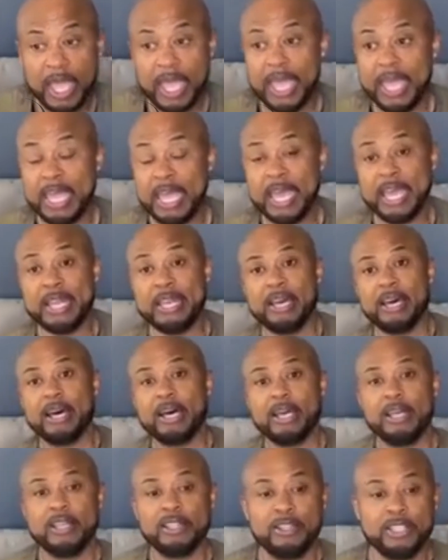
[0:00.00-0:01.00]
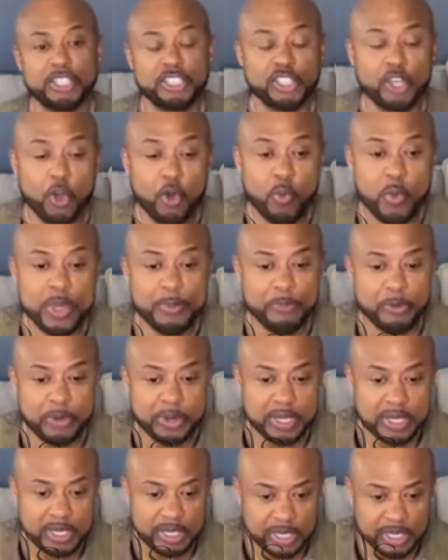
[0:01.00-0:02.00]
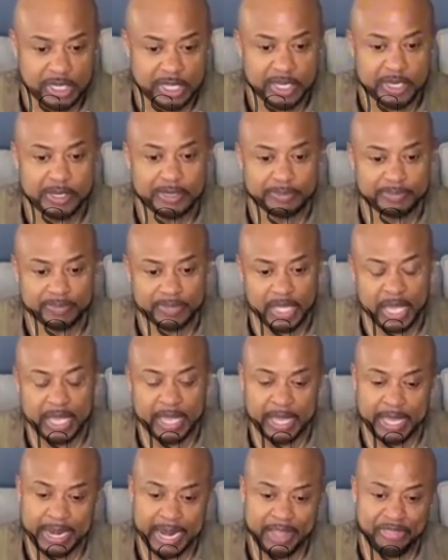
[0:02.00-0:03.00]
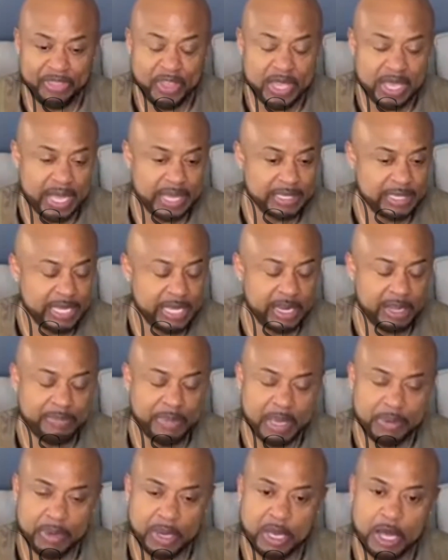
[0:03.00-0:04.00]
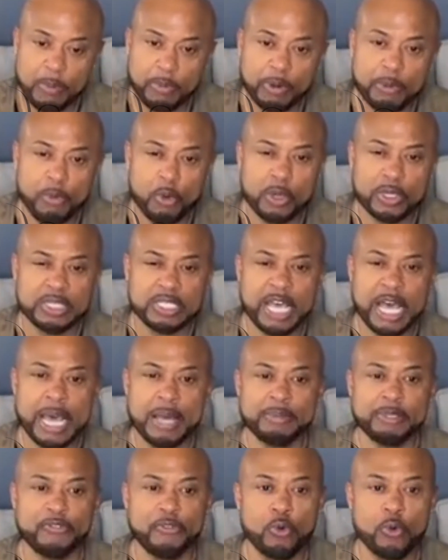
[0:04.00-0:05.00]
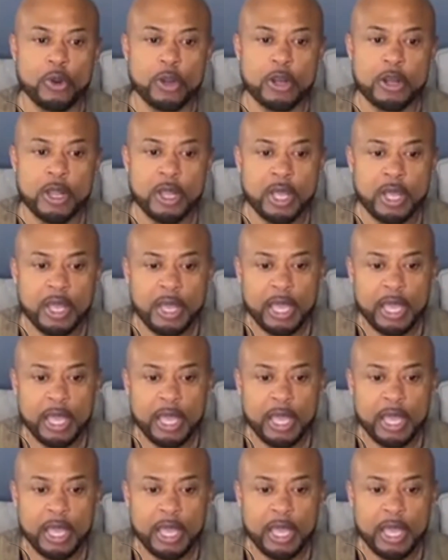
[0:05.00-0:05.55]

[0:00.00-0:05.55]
And the show went pretty good. And I think I did it maybe a couple of more times for her.